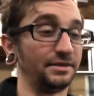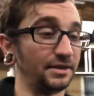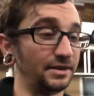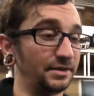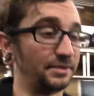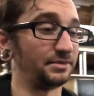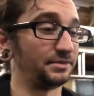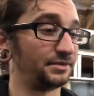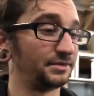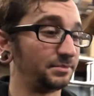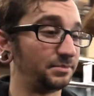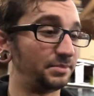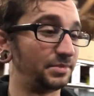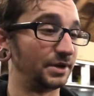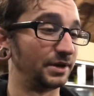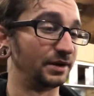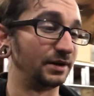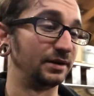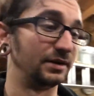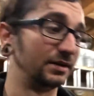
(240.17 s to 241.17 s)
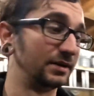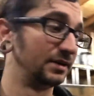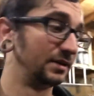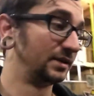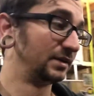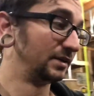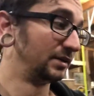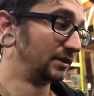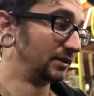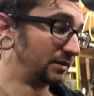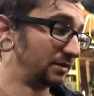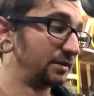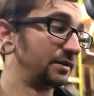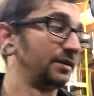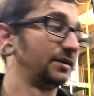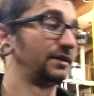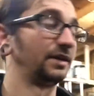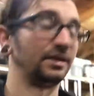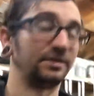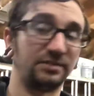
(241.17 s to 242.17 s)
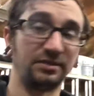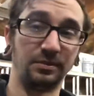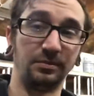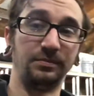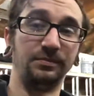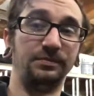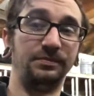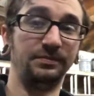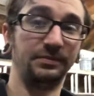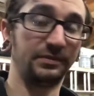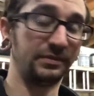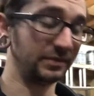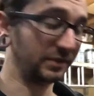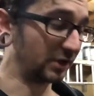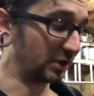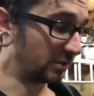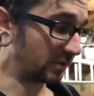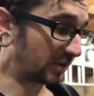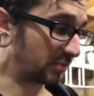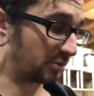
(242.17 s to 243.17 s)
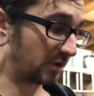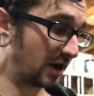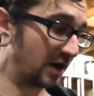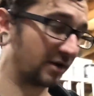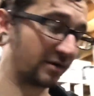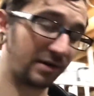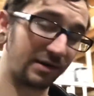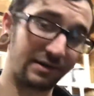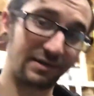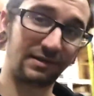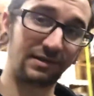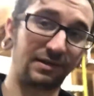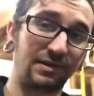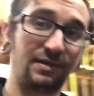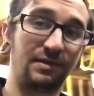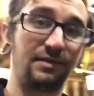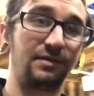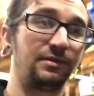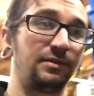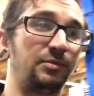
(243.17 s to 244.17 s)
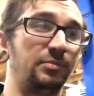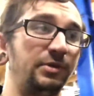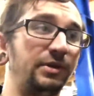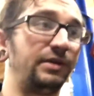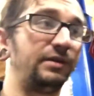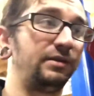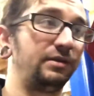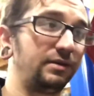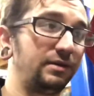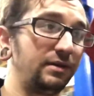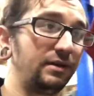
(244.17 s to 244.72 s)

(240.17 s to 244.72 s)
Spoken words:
done, but got a little bit of progress, a little bit.